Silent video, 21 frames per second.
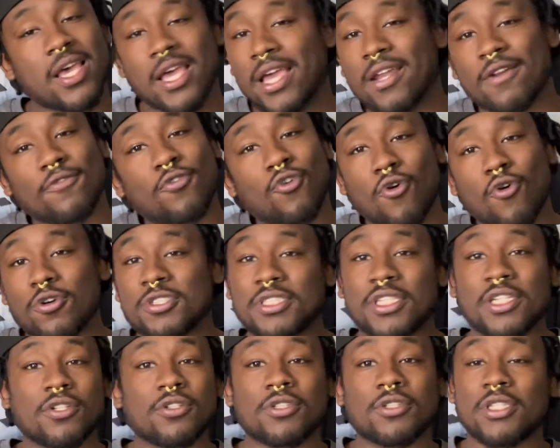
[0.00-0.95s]
And of course,
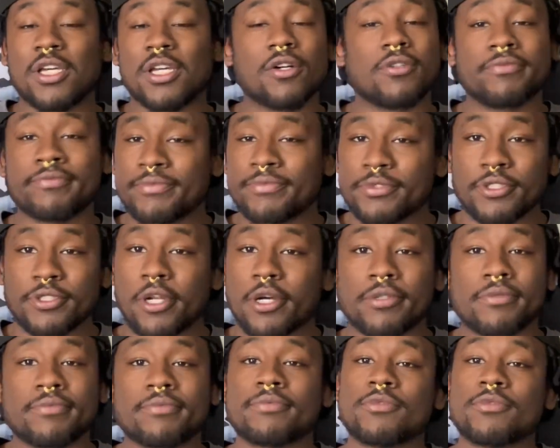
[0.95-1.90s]
they'll you
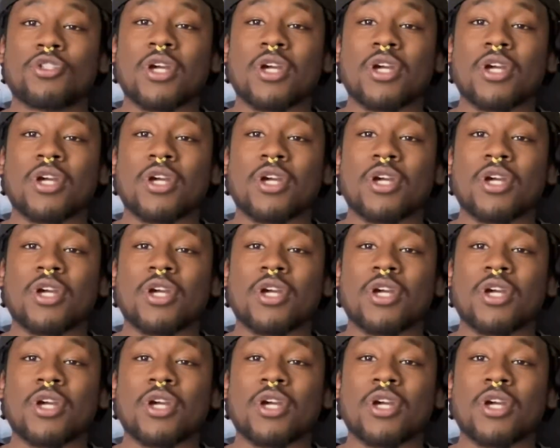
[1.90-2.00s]
know,